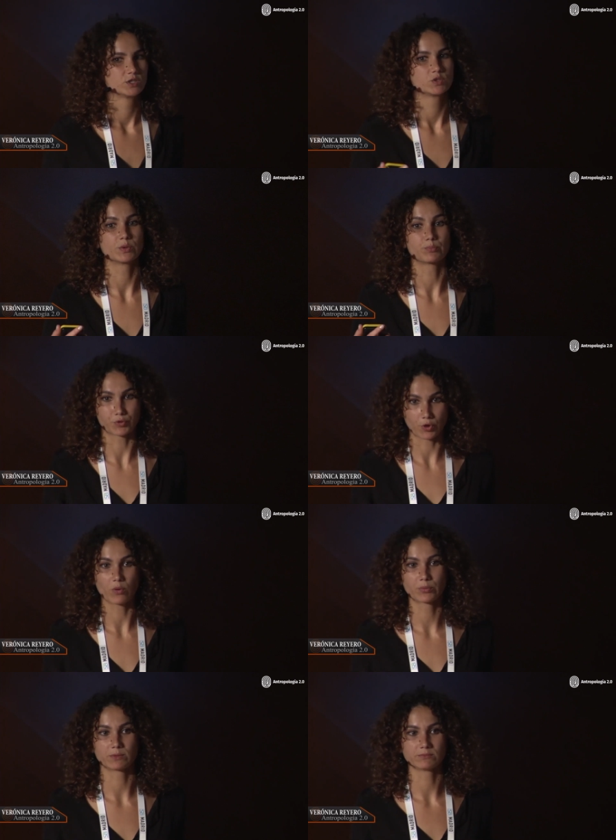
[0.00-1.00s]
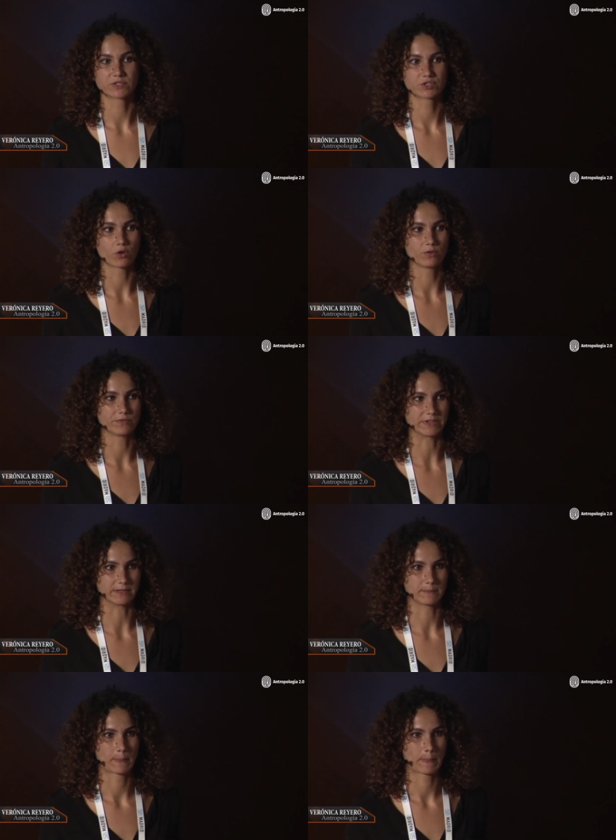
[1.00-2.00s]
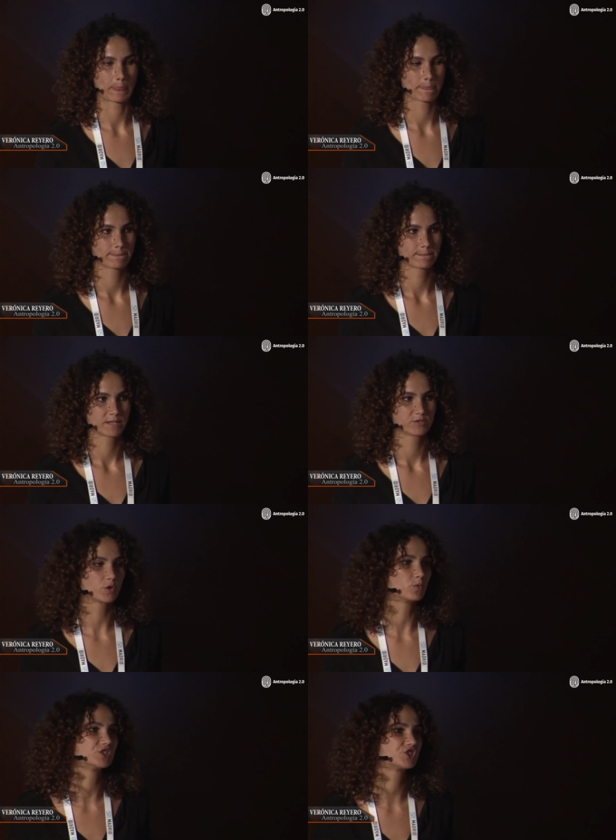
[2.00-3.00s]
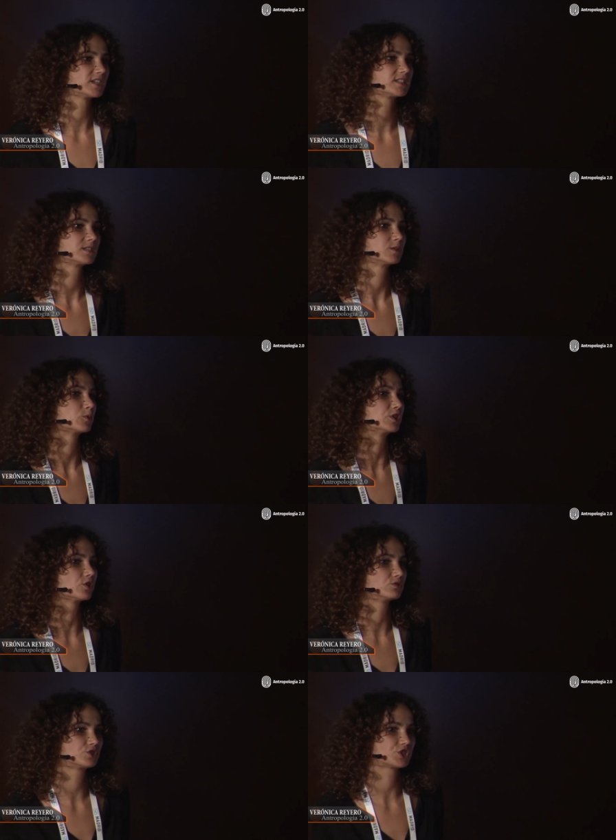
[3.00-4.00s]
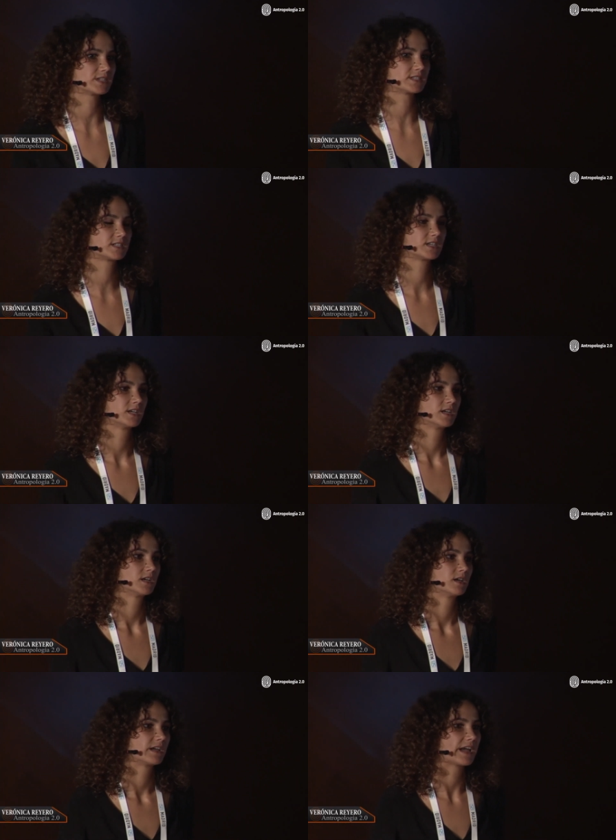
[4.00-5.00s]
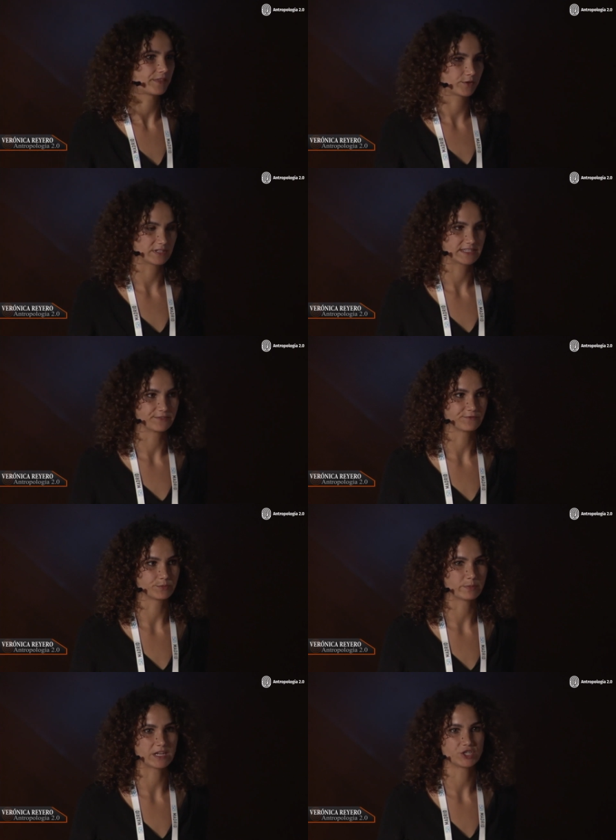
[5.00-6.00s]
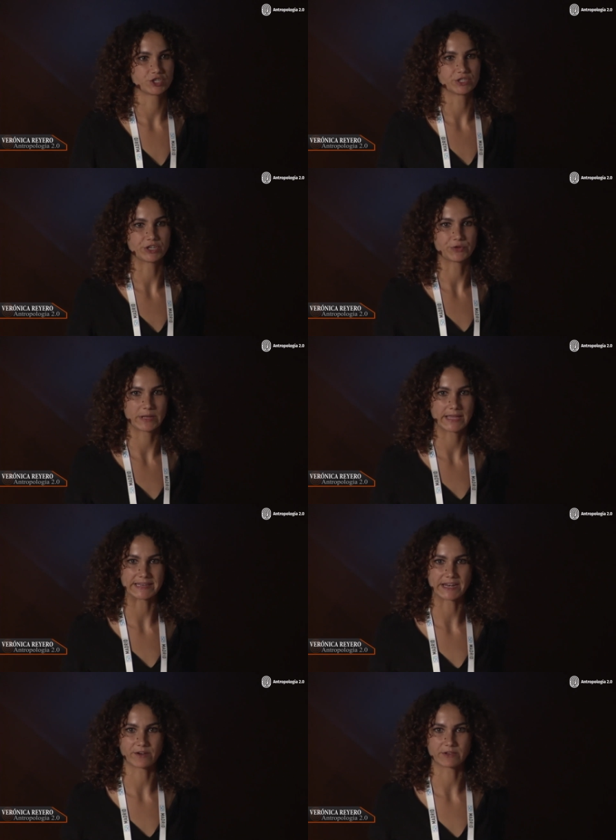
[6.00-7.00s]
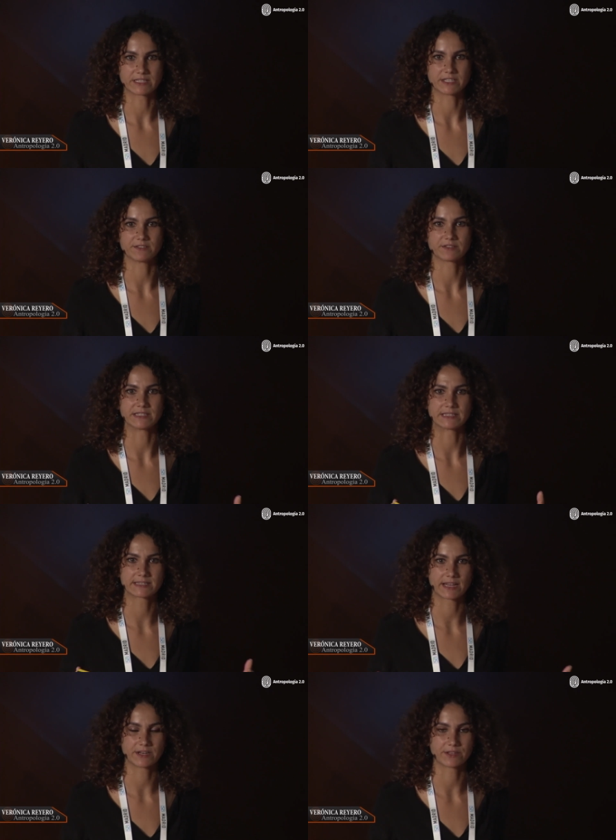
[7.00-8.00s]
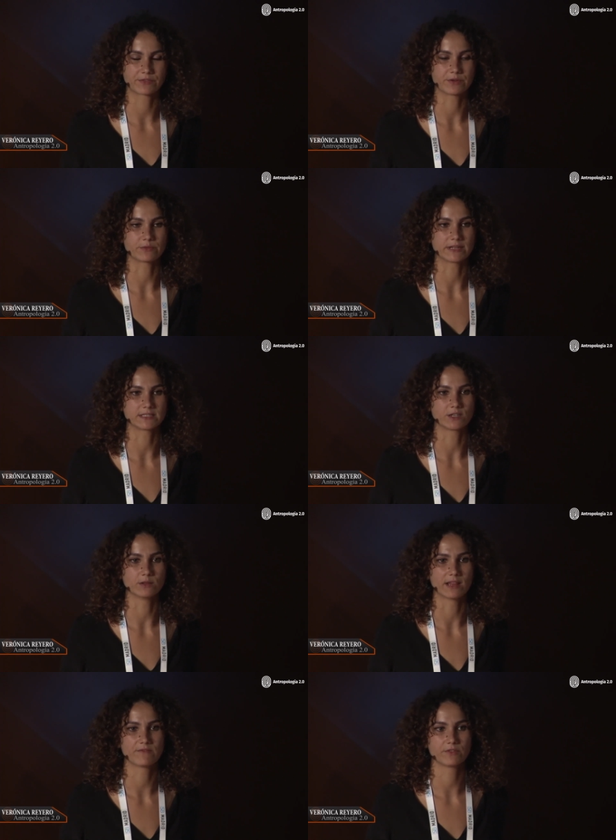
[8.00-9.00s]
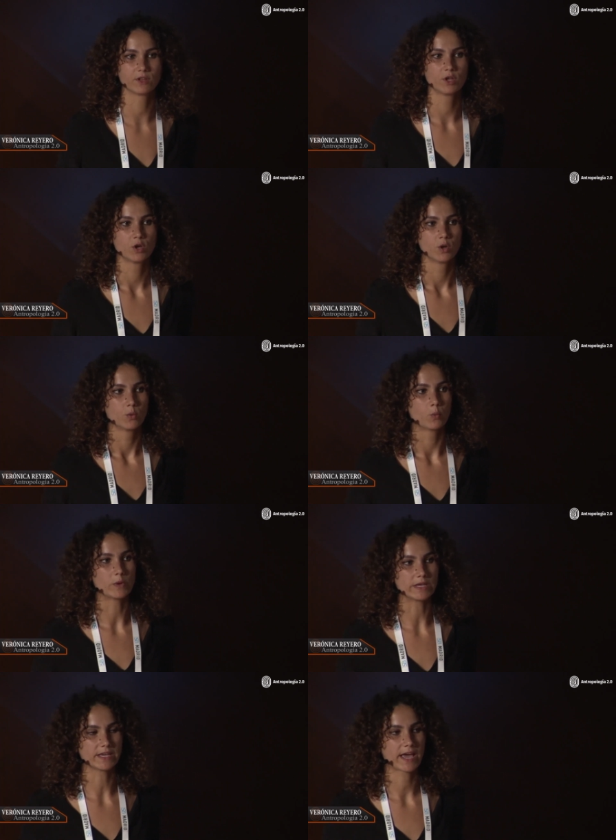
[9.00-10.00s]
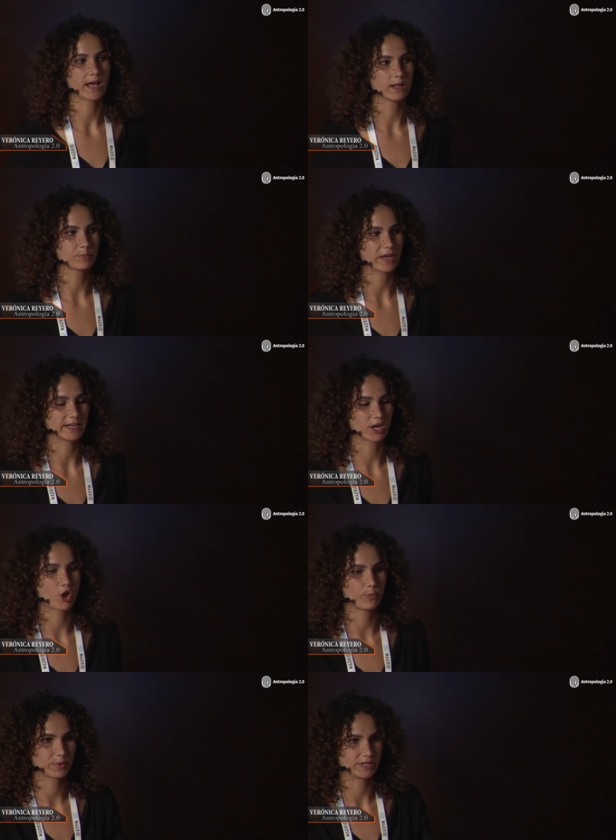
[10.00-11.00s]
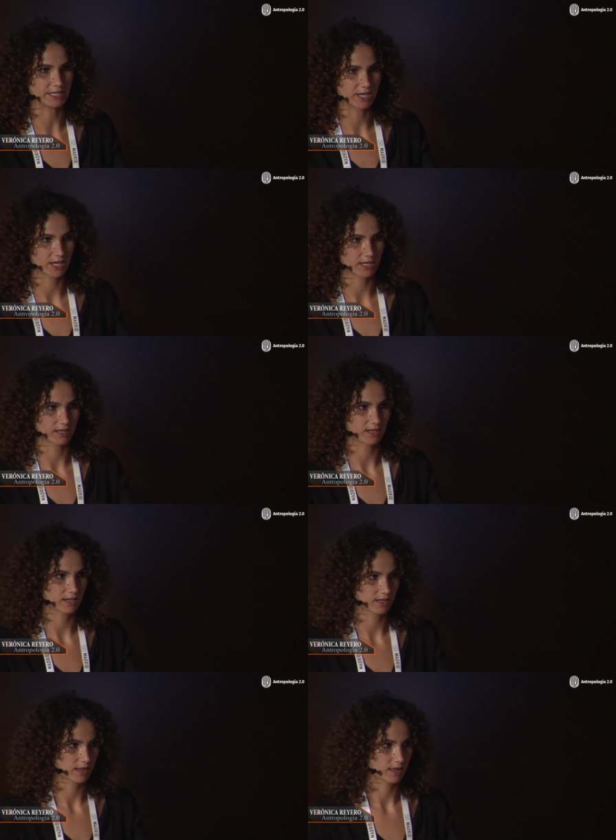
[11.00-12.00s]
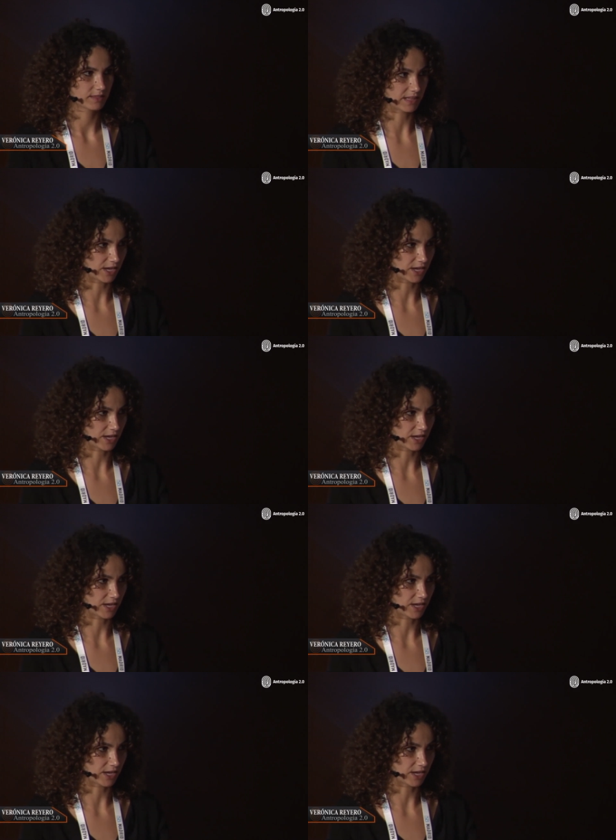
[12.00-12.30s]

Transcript: to a problem solving. So we don't just gather this information and create narratives and stay in a theoretical level. We help and accompany the